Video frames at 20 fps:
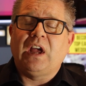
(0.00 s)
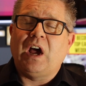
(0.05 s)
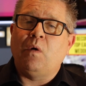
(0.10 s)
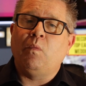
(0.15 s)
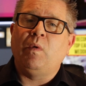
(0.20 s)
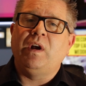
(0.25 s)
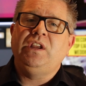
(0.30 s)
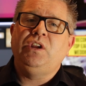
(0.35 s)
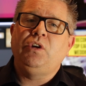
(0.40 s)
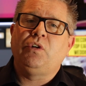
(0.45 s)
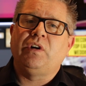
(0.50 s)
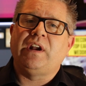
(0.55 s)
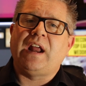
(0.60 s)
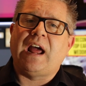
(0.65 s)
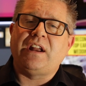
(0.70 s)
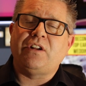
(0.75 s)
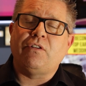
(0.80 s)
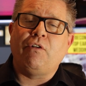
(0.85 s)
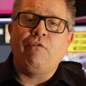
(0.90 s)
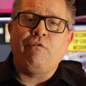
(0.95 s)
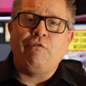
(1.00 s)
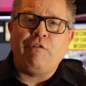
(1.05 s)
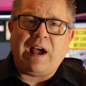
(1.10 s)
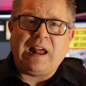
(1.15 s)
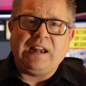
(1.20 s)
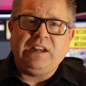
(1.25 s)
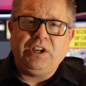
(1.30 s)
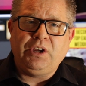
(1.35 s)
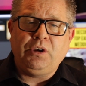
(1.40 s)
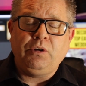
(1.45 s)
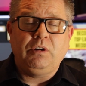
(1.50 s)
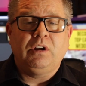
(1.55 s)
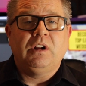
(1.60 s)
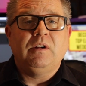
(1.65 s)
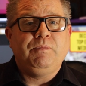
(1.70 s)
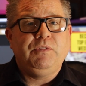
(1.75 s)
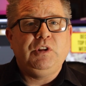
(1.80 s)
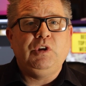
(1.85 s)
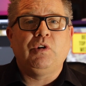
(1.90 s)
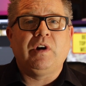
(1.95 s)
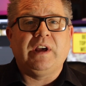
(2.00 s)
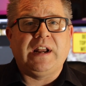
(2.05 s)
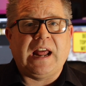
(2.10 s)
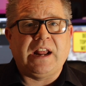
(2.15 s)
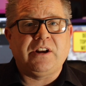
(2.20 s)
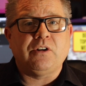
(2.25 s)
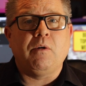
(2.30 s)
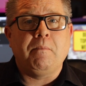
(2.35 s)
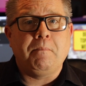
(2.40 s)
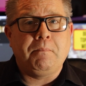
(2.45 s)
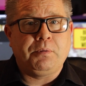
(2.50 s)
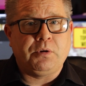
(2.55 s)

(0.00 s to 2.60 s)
and when you can add on value, you can add on